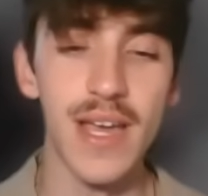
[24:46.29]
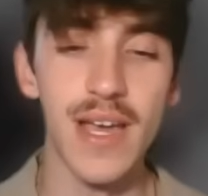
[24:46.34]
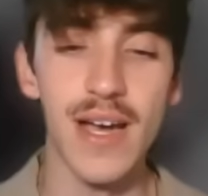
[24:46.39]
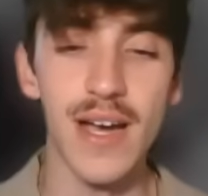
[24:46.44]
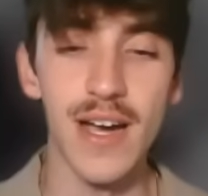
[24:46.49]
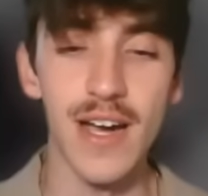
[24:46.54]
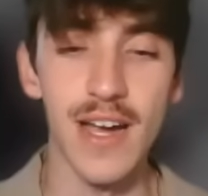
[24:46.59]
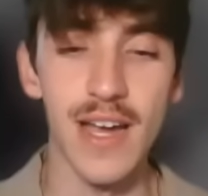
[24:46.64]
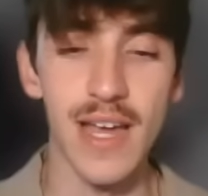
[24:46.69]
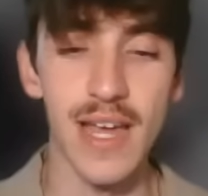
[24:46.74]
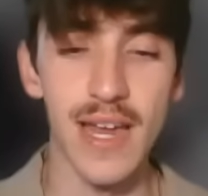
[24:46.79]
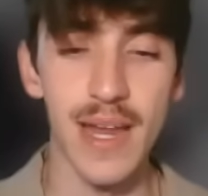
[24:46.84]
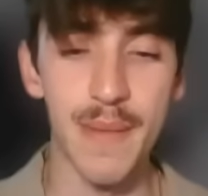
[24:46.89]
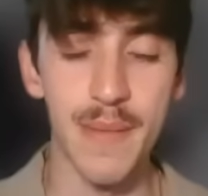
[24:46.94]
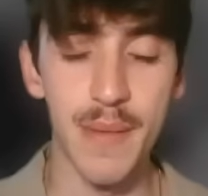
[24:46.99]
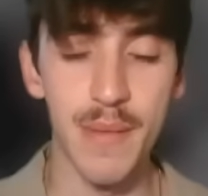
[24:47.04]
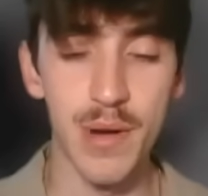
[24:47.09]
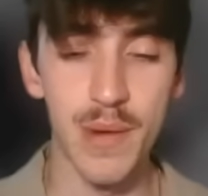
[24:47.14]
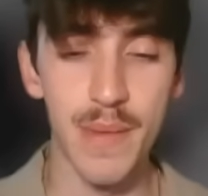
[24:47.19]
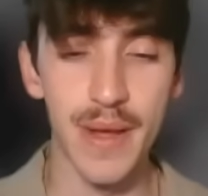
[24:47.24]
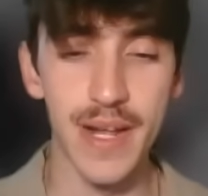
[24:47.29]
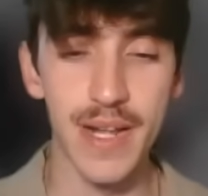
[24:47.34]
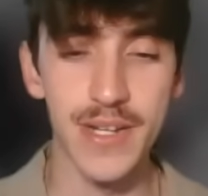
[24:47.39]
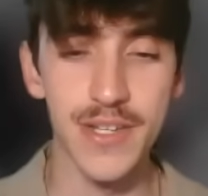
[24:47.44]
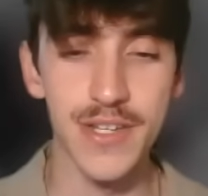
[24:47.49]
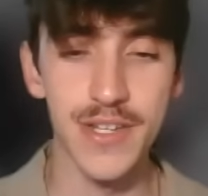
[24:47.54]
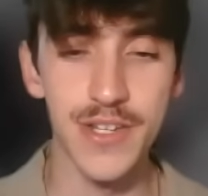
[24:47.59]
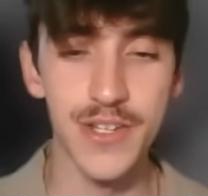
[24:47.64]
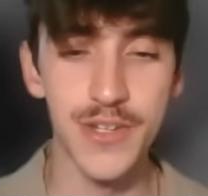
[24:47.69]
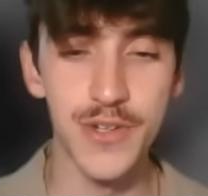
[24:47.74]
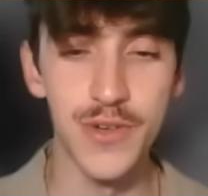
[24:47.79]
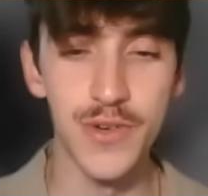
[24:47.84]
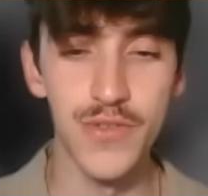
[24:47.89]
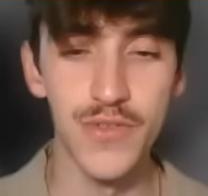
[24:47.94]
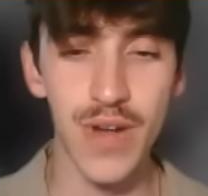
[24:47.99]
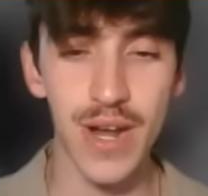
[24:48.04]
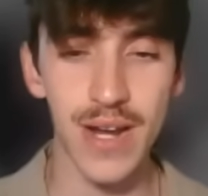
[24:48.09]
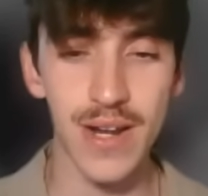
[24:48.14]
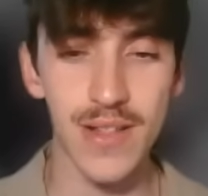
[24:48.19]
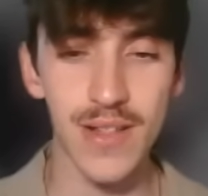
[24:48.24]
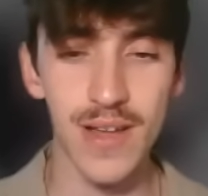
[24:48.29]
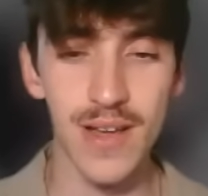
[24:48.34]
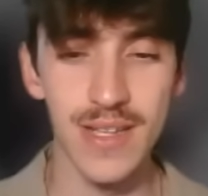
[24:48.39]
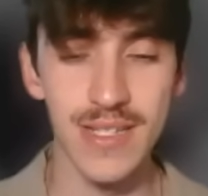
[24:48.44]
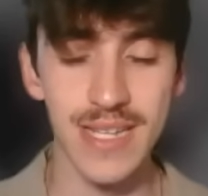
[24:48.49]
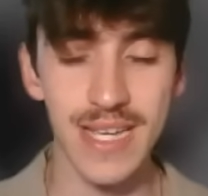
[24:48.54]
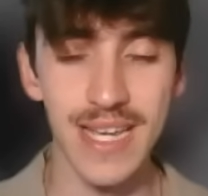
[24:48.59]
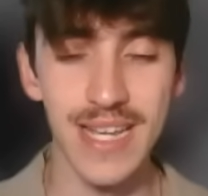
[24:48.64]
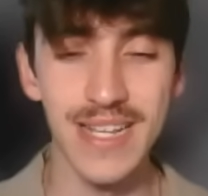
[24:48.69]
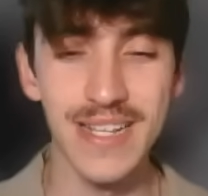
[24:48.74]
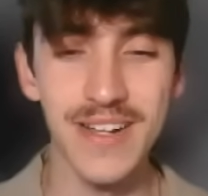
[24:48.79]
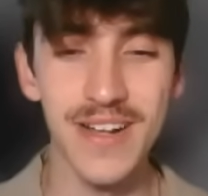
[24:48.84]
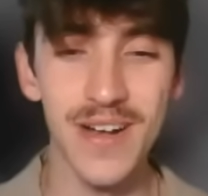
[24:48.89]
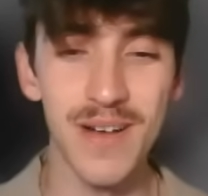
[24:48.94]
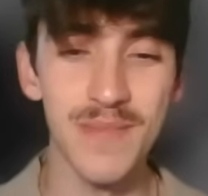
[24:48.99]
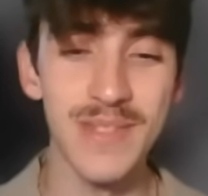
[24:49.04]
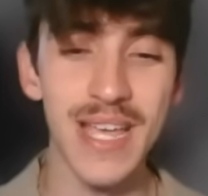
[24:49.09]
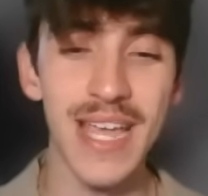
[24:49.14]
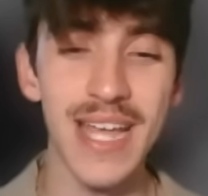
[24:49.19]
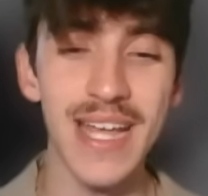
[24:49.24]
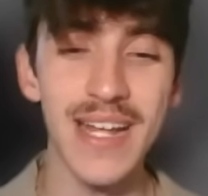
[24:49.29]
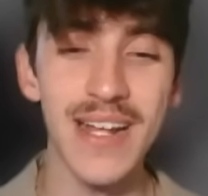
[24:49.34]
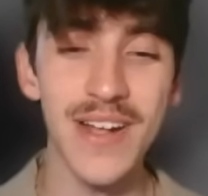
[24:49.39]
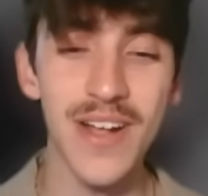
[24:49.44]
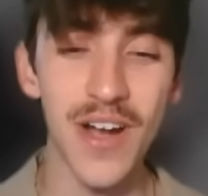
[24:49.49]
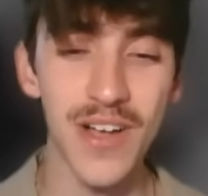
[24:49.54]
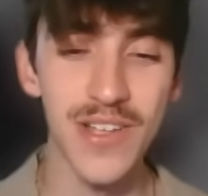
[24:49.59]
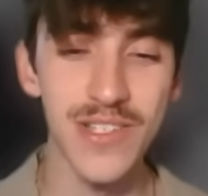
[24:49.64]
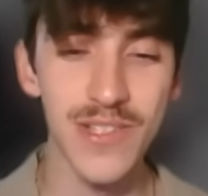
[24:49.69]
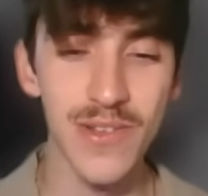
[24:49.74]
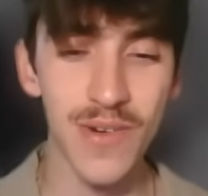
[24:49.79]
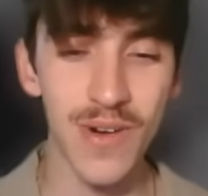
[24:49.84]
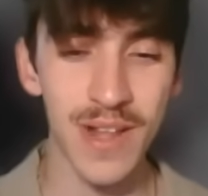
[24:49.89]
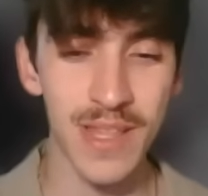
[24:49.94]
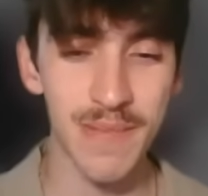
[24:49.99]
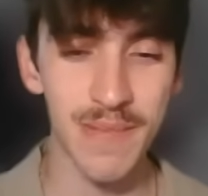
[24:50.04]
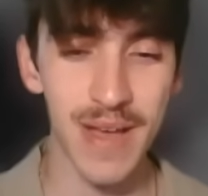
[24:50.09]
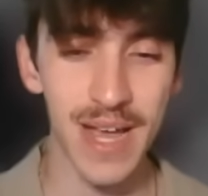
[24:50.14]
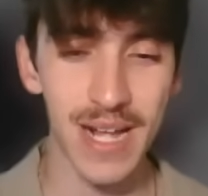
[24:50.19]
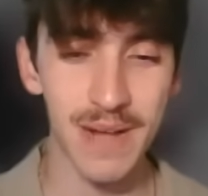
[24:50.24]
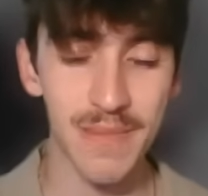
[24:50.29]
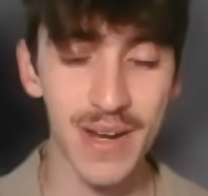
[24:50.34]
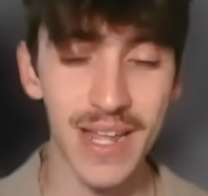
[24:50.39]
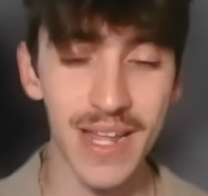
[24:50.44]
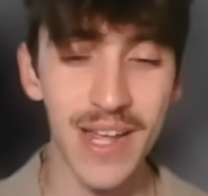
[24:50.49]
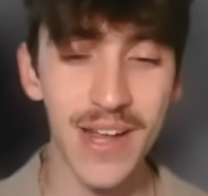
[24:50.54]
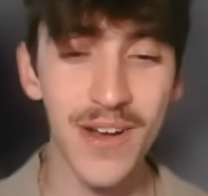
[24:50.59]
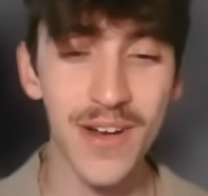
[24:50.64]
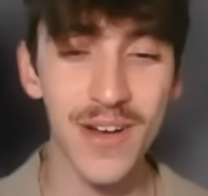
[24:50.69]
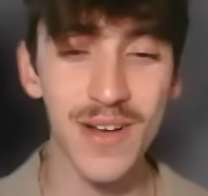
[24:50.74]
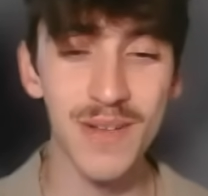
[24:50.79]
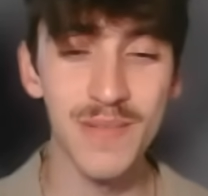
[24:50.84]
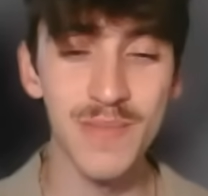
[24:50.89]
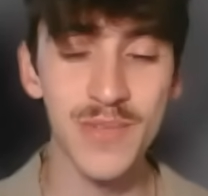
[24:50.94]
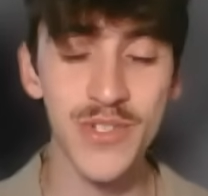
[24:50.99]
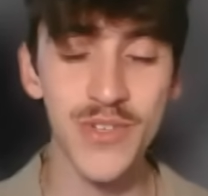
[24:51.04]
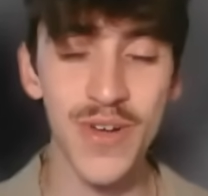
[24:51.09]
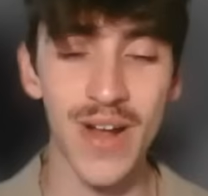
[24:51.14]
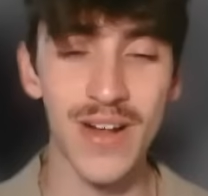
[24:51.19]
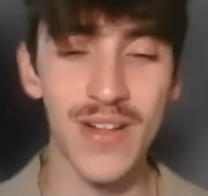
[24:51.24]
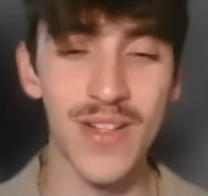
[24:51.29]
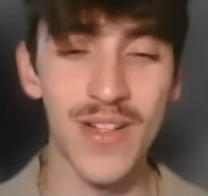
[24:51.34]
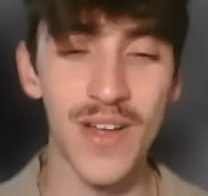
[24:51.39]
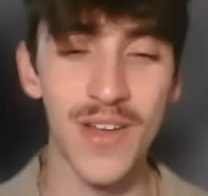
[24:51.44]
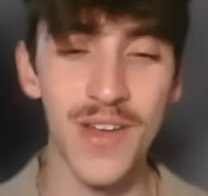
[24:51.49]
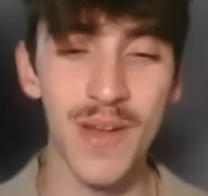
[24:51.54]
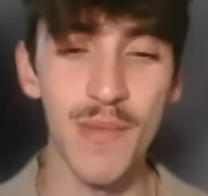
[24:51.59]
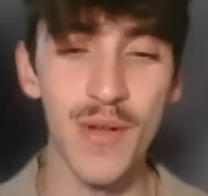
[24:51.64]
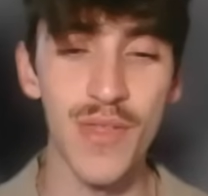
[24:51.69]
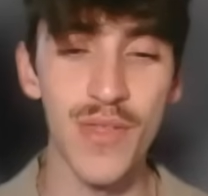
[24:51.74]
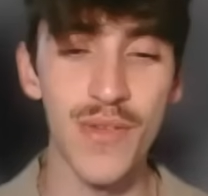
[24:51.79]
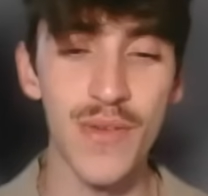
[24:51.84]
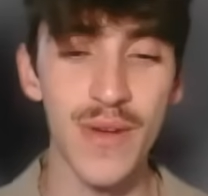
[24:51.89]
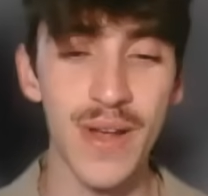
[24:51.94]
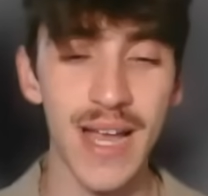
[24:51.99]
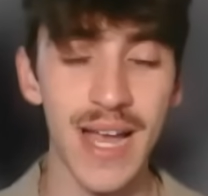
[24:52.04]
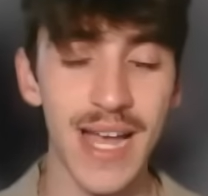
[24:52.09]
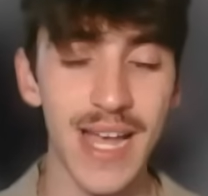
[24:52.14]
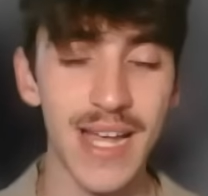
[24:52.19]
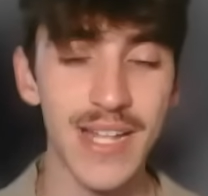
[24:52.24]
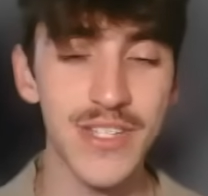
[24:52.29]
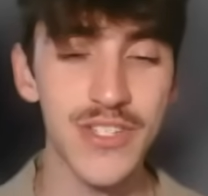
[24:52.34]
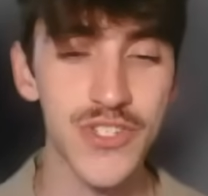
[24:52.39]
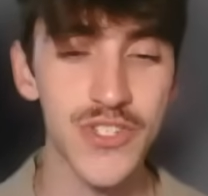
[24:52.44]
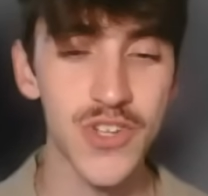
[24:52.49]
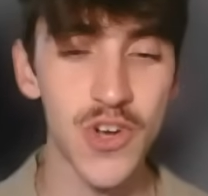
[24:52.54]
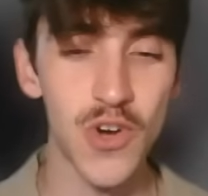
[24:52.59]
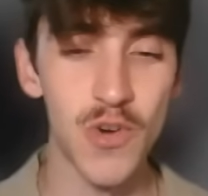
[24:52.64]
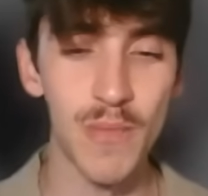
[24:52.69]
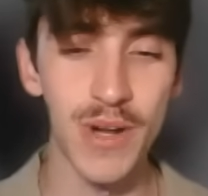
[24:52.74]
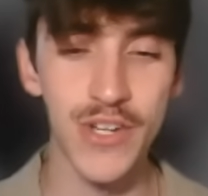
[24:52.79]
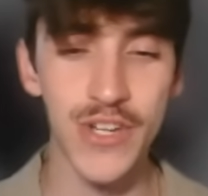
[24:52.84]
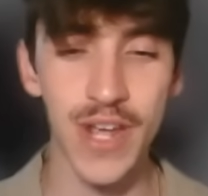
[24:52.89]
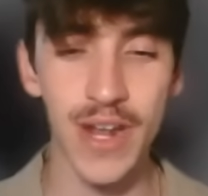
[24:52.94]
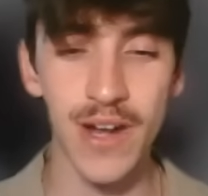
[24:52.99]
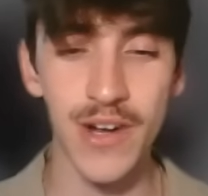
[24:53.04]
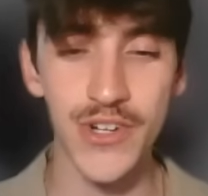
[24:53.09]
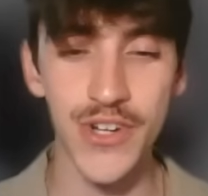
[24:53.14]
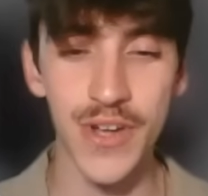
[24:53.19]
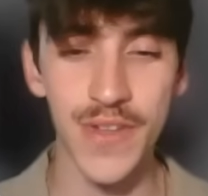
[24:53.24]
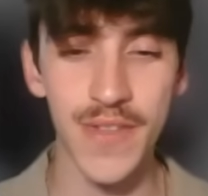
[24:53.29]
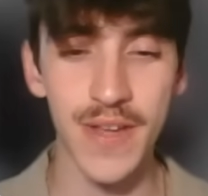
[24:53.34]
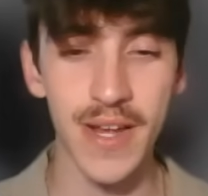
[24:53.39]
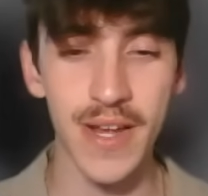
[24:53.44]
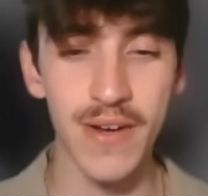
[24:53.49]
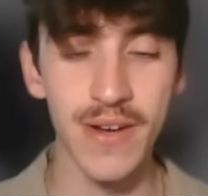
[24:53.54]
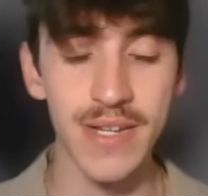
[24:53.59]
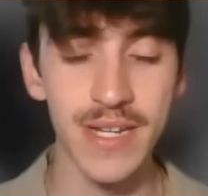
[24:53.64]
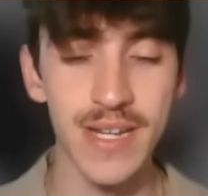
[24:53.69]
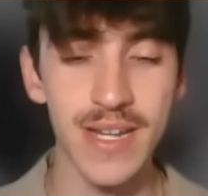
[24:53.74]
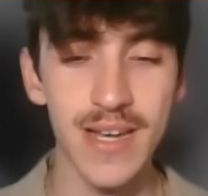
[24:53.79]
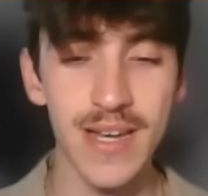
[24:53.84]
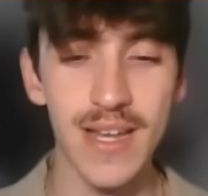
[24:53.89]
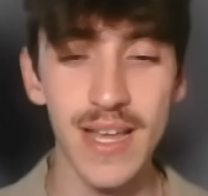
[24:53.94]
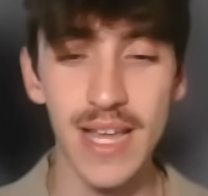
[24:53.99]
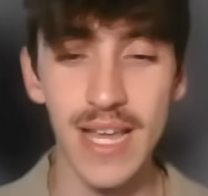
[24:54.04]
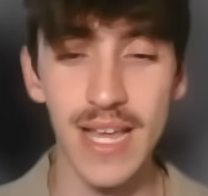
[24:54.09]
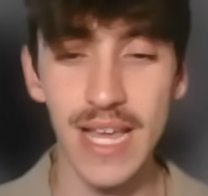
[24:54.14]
And I'm able to make it to 2 Dragon Claws. In comes a Guzzlord in the back, but here comes Dragon Claw number 3. I had so much energy on the Giratina.